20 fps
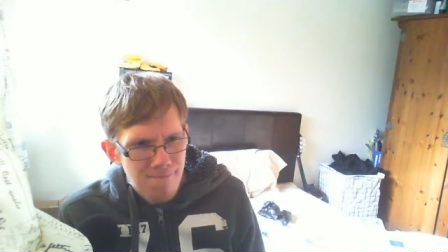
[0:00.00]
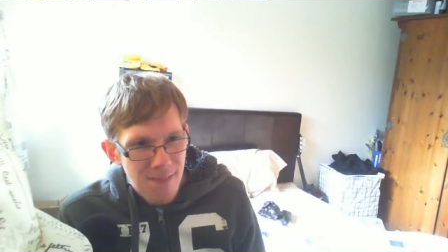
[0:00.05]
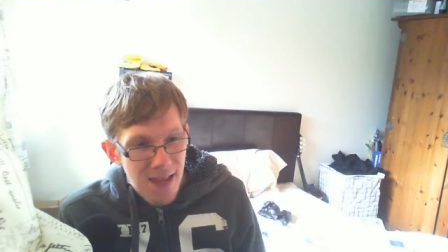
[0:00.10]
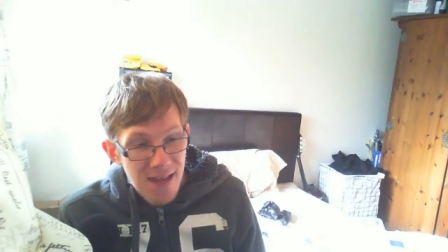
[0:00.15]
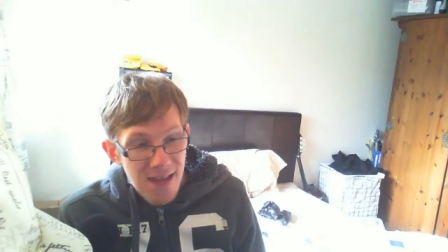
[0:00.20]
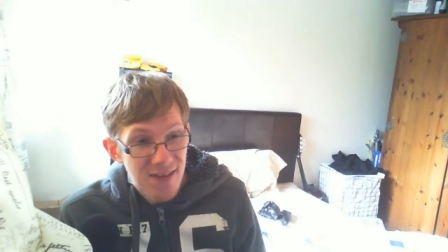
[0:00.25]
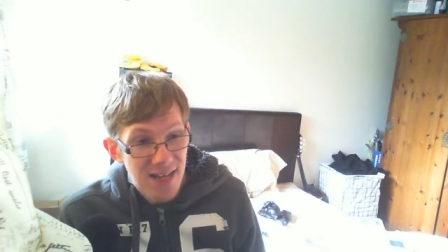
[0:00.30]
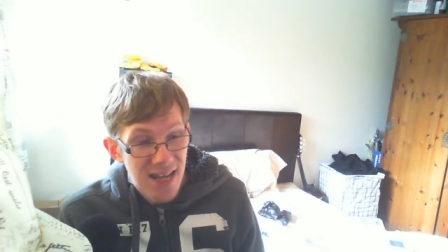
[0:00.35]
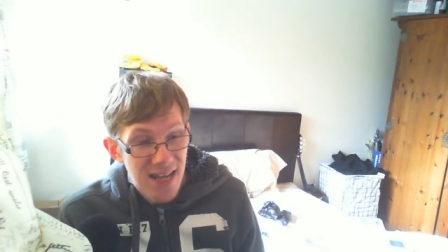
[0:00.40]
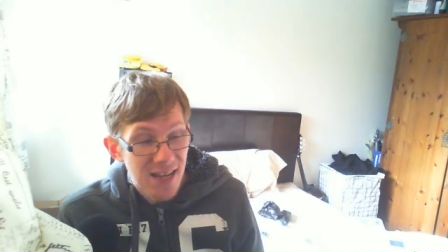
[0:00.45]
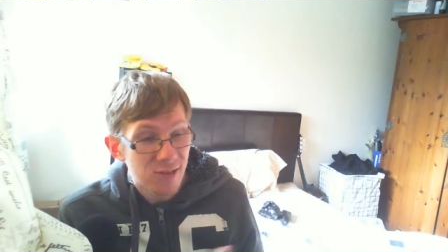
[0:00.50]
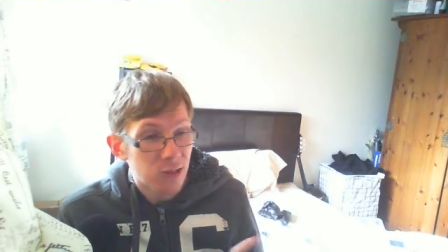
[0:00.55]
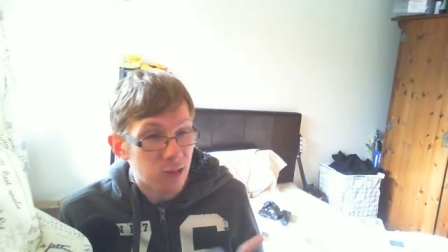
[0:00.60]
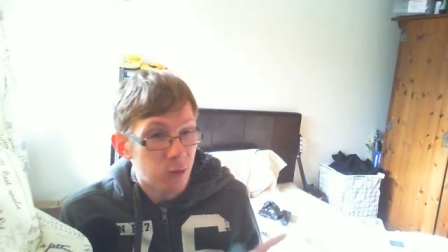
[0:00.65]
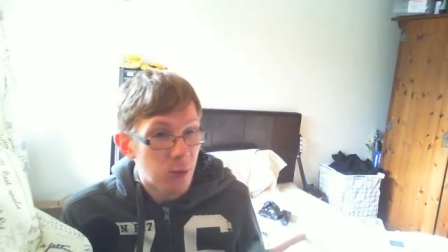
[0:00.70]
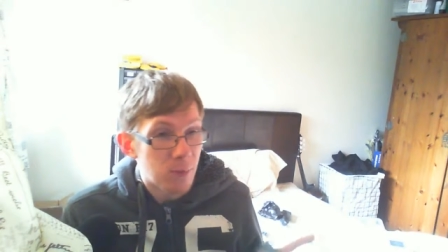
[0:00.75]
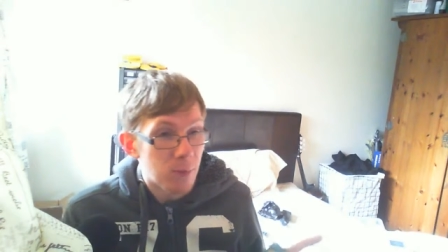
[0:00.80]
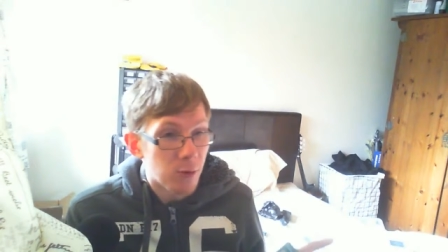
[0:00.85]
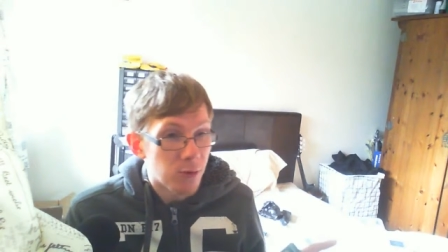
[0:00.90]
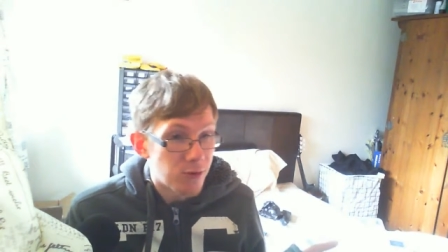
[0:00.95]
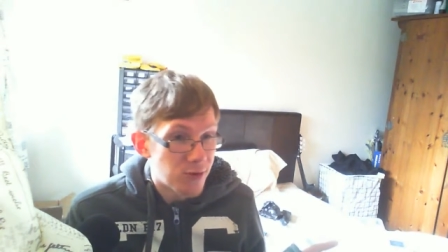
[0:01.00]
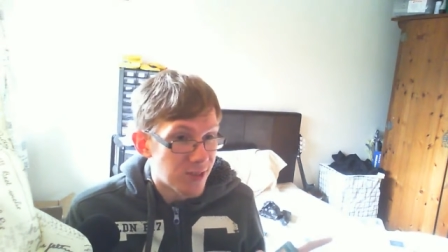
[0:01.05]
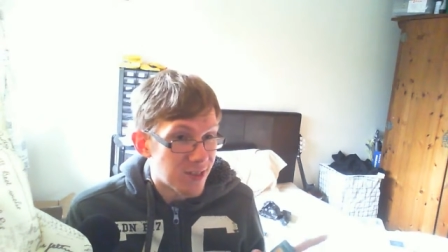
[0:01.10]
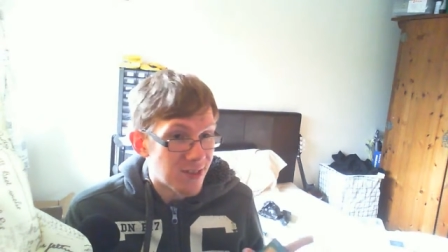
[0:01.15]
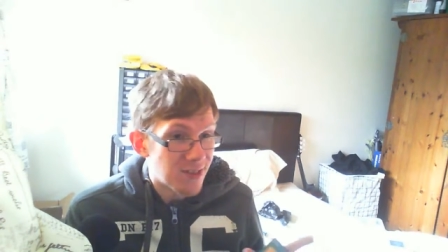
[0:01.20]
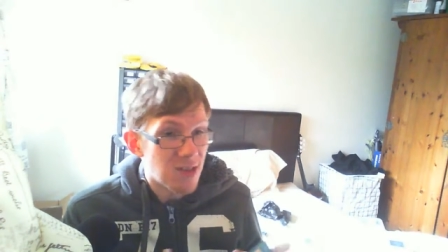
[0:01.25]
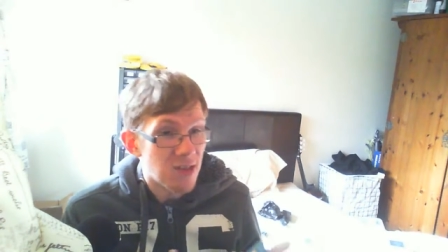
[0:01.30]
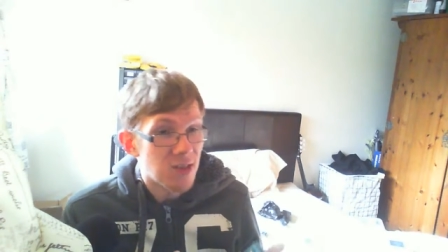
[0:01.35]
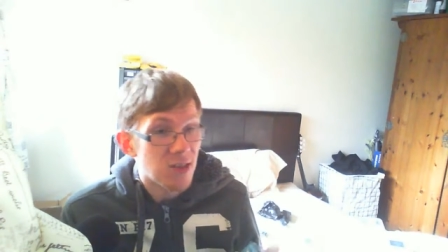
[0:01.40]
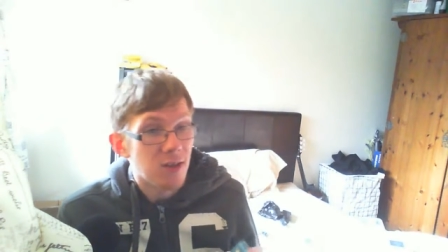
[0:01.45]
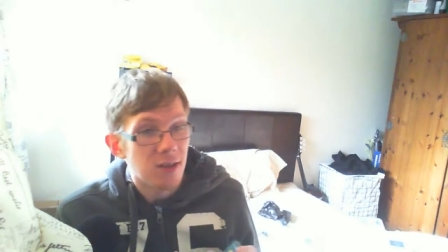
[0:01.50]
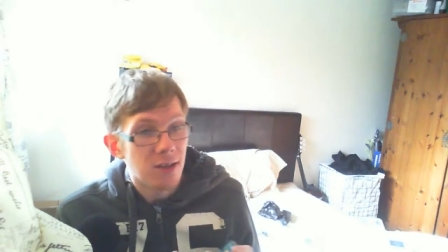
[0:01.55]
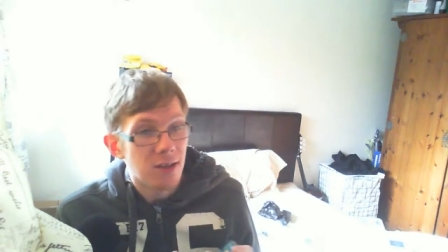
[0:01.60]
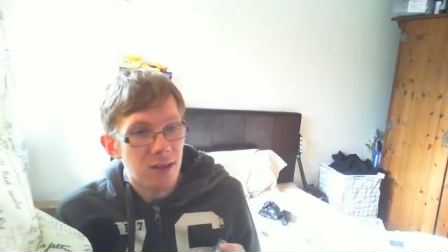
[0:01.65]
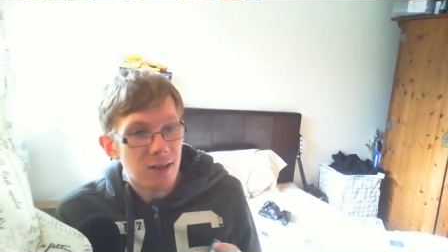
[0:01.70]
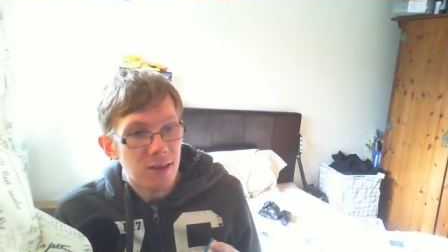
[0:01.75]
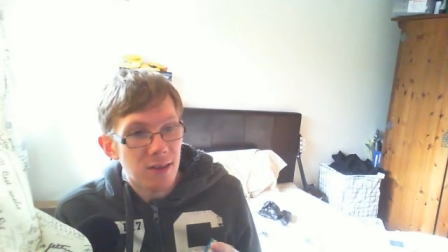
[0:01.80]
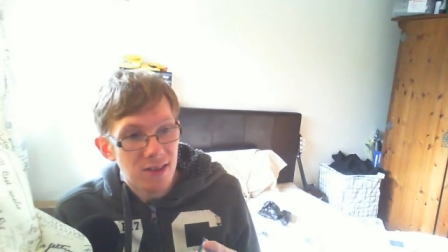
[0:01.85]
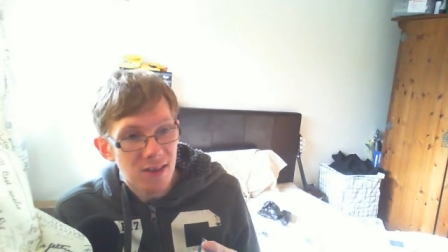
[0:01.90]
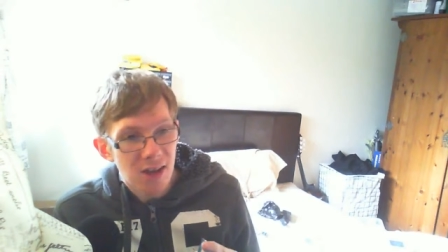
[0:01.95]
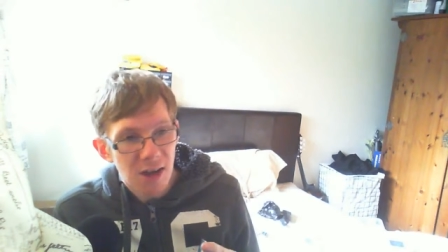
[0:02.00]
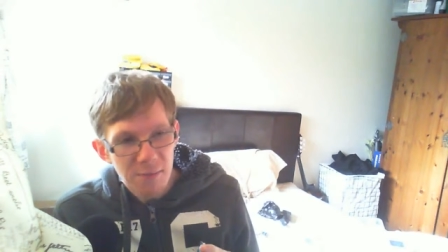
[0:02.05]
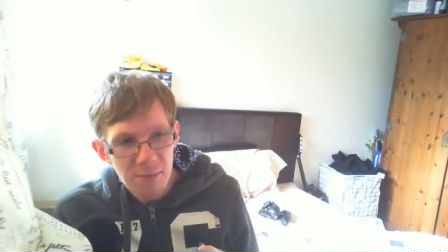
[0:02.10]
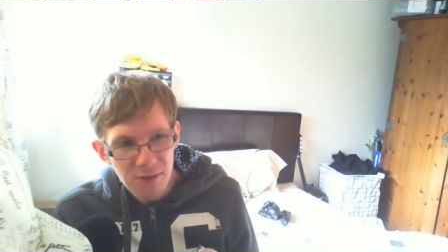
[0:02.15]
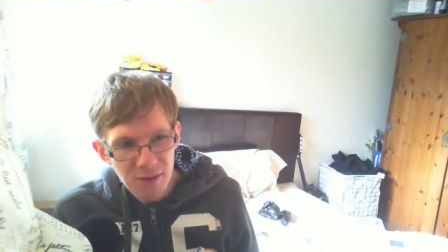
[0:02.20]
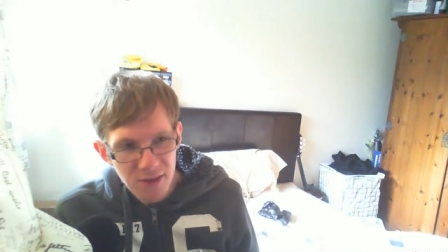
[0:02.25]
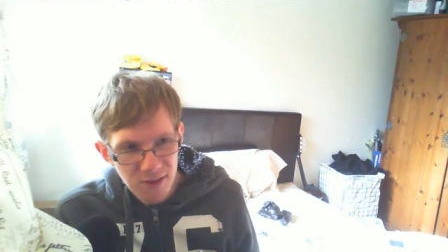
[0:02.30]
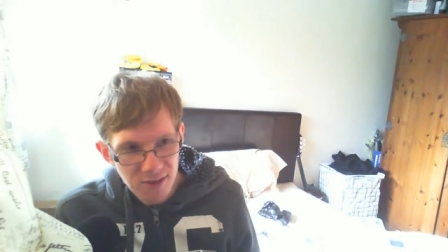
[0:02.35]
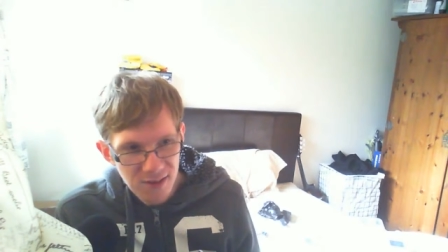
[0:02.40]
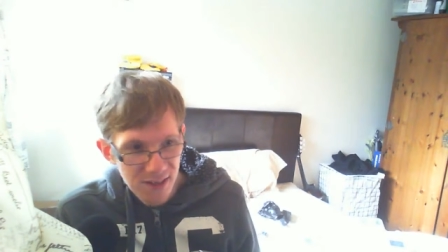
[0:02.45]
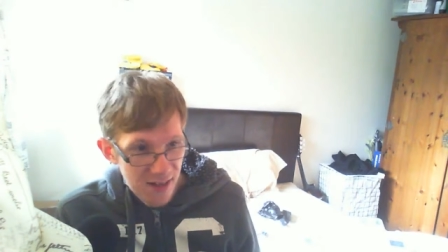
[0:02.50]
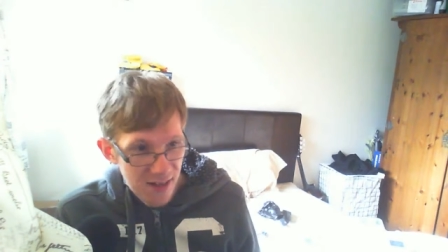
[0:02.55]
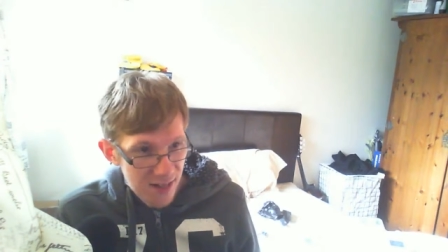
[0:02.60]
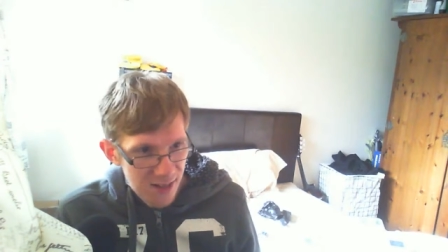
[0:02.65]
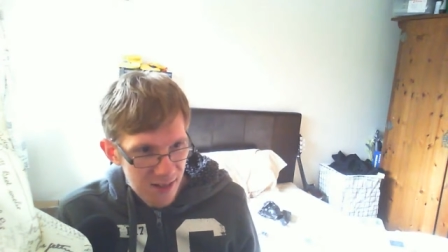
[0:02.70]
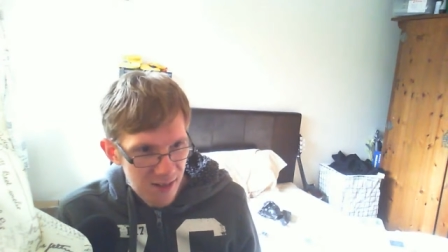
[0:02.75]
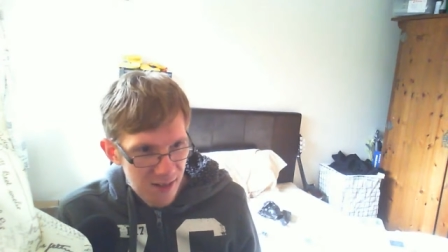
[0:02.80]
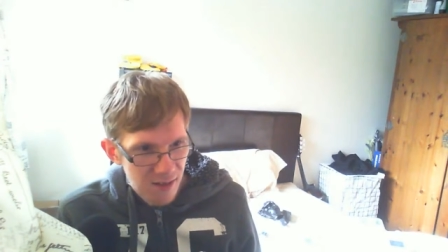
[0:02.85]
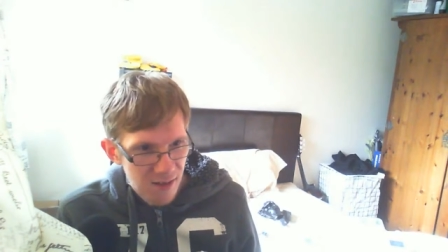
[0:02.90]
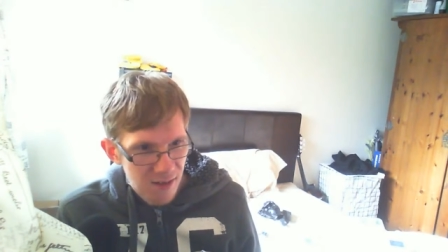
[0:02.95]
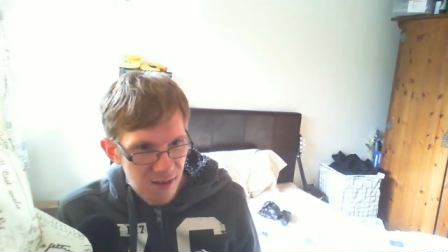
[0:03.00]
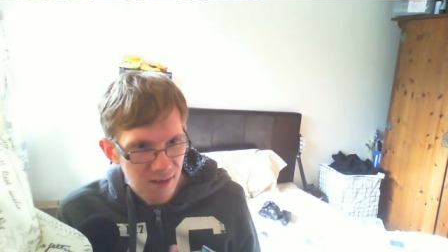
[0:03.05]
even XYZ monsters existed at the time of this deck,